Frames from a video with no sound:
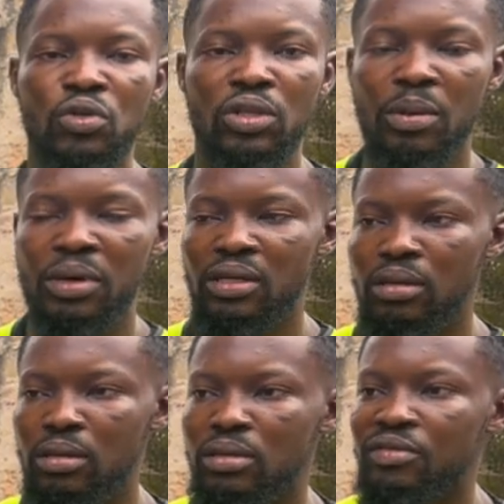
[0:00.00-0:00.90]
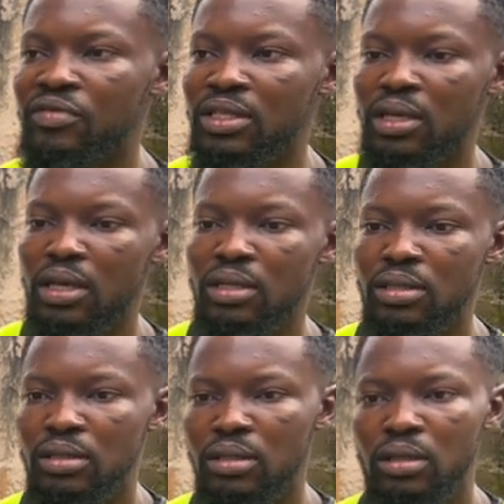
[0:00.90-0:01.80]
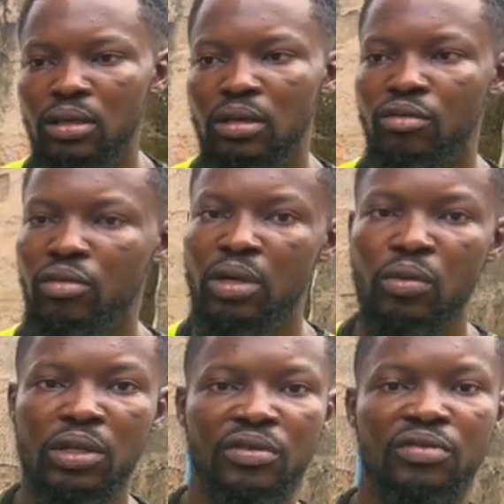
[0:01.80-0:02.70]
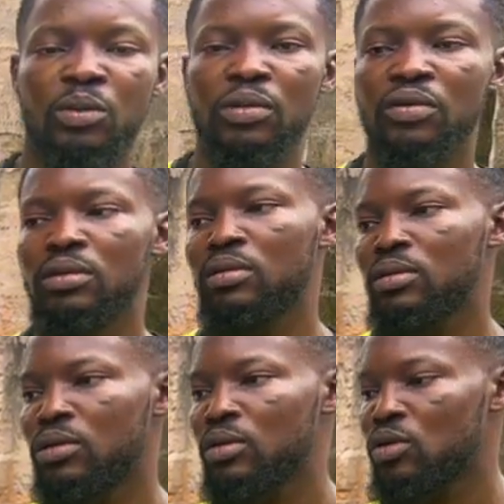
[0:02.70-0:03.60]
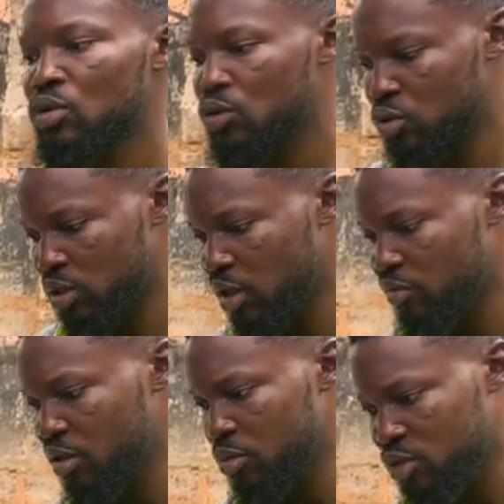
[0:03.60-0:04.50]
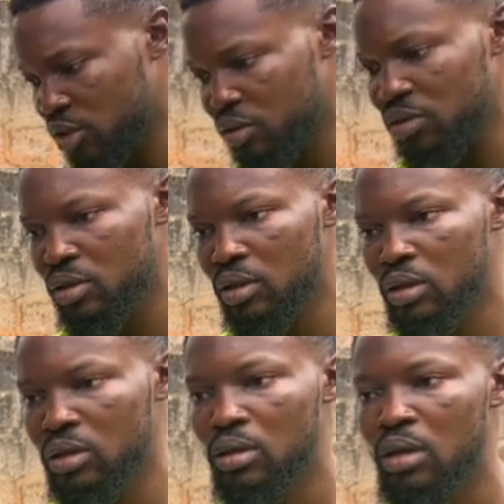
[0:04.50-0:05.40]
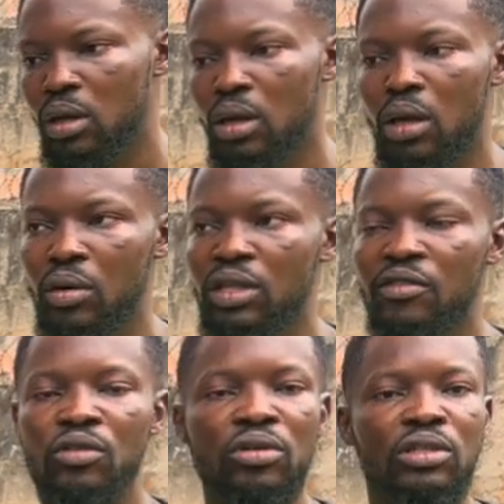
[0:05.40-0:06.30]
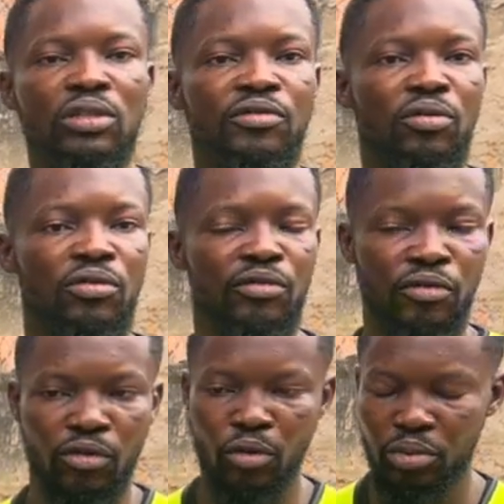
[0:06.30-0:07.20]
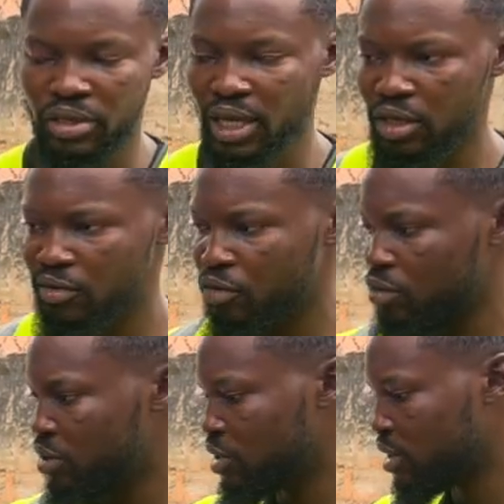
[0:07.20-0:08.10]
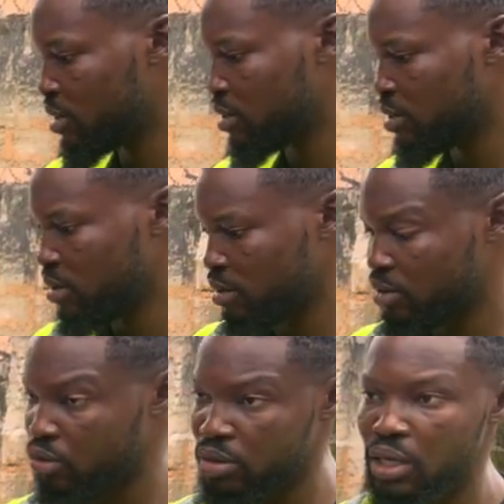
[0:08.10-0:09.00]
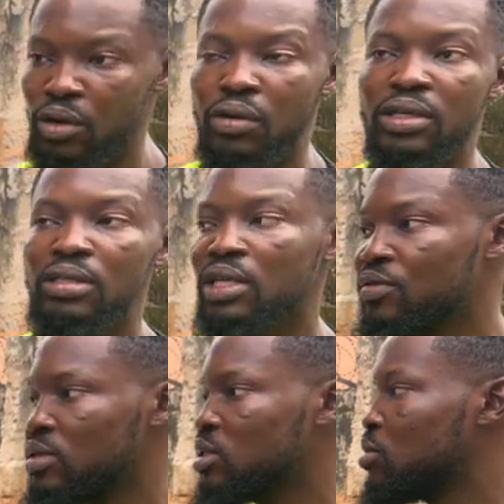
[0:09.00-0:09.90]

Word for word: solar panels, inverters, from my wealth of experience. Thank you very much. i see you again. I would have done the open circuit voltage and the short circuit current test for this,